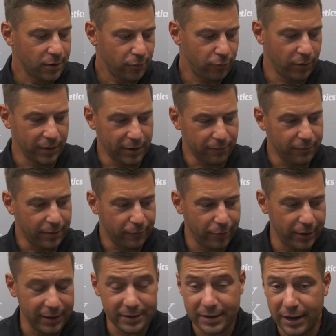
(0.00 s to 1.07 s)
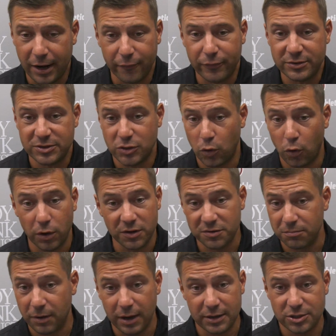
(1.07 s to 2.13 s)
Really didn't care if we scored
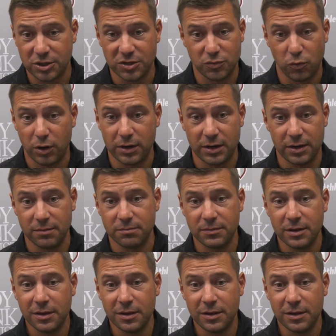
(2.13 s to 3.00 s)
as much. Just wanted to